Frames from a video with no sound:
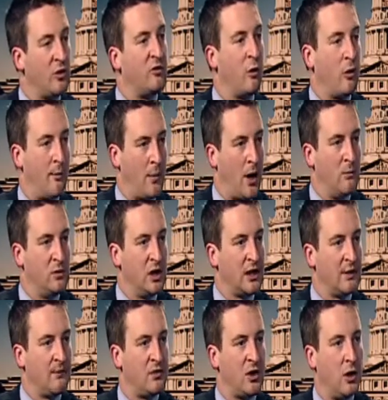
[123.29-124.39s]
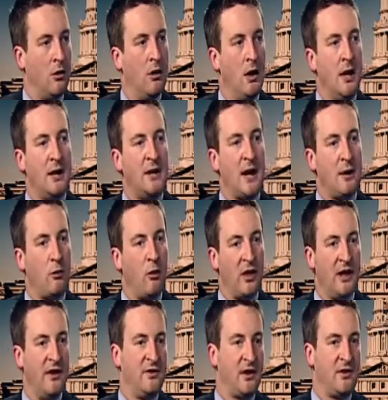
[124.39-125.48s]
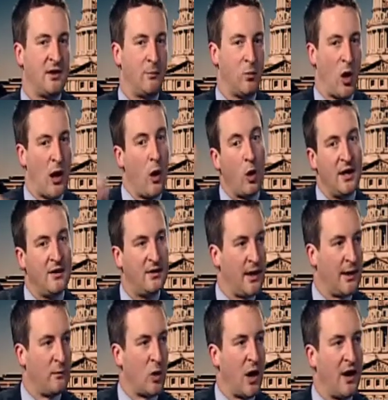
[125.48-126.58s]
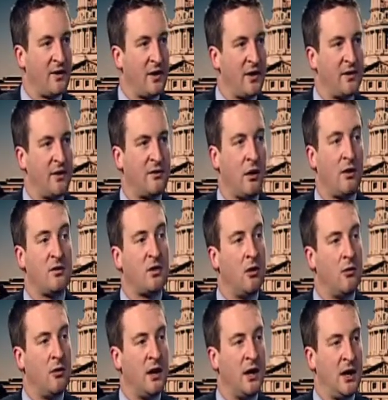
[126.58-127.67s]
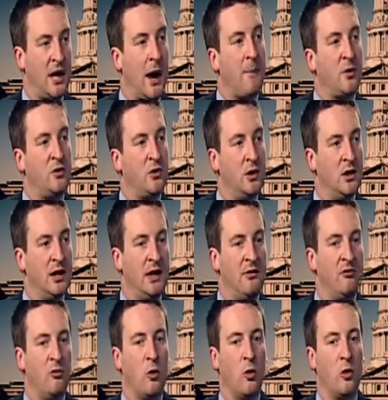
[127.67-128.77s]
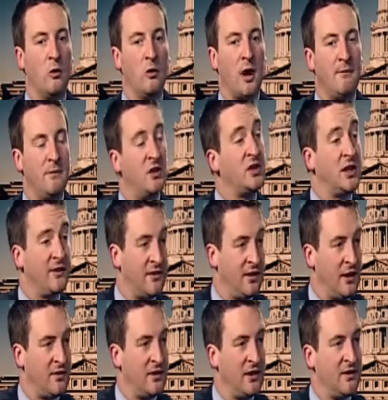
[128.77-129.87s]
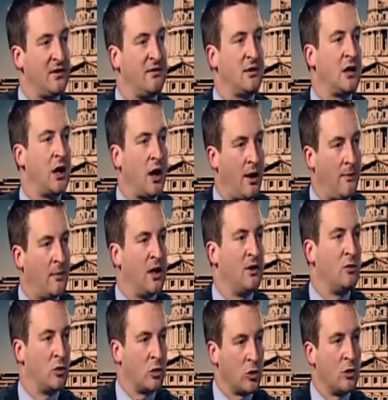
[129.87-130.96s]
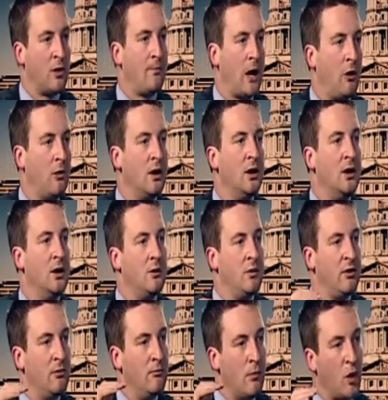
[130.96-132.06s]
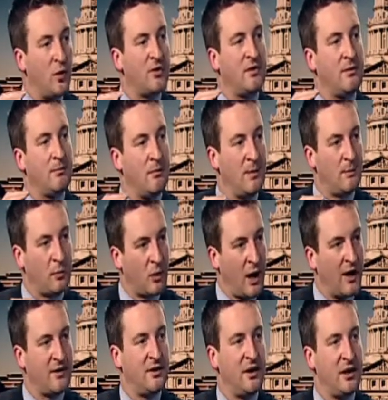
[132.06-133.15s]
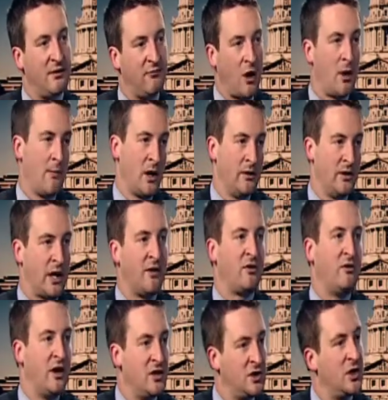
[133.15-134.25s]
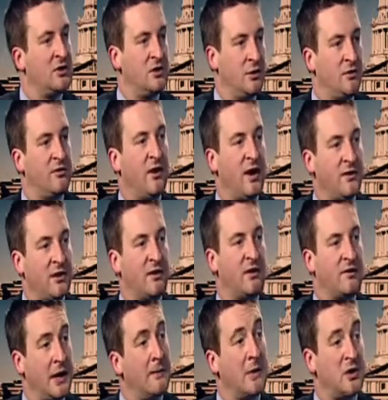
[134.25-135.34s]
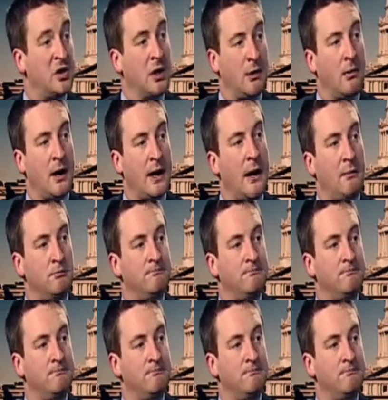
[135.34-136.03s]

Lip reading: for the public. So not only is this a priority setting process, it's also an opportunity for Michigan citizens to come and learn about the most pressing environmental and conservation issues facing the state of Michigan right now.